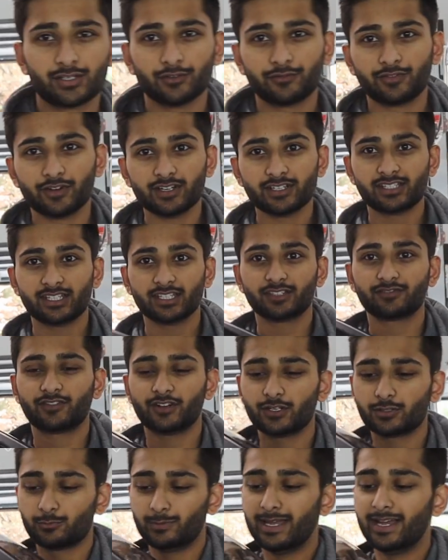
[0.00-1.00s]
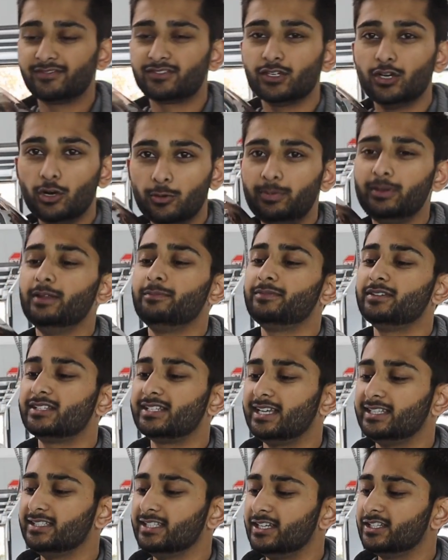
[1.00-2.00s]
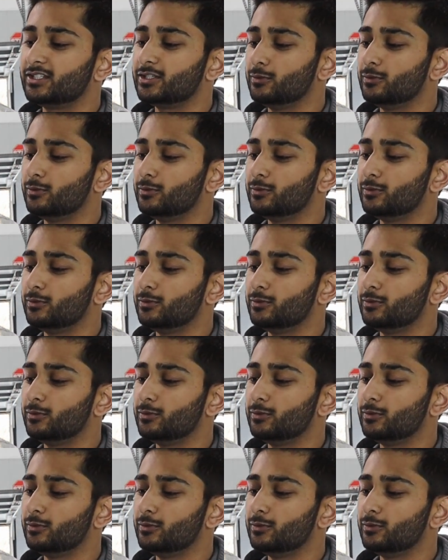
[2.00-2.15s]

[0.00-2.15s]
So first things first, we have to open up this headlight.